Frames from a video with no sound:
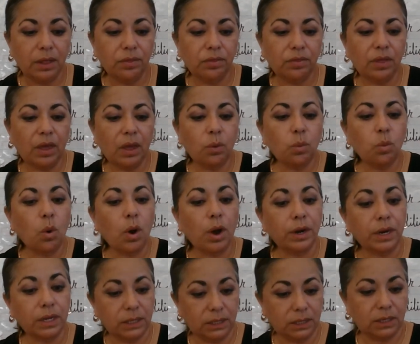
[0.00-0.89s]
they
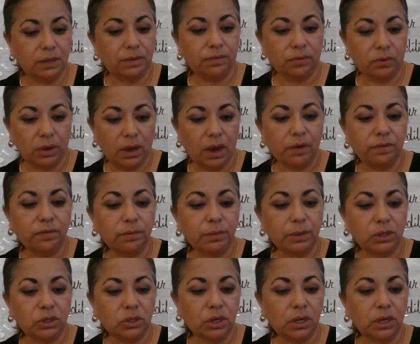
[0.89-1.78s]
wanted civil
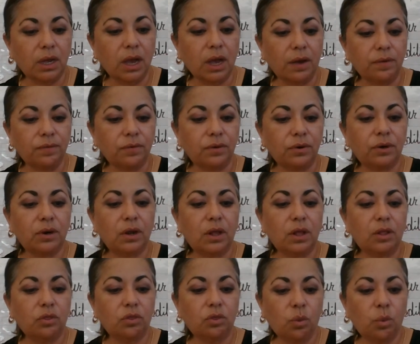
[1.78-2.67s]
government to govern
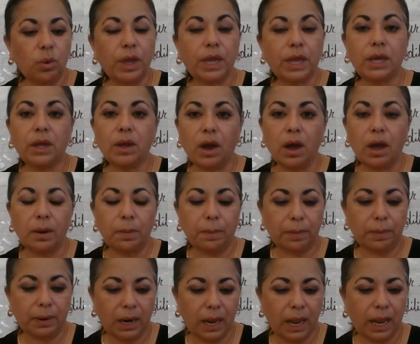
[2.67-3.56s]
the way
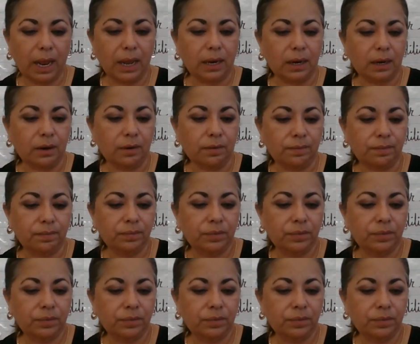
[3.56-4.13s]
God planned.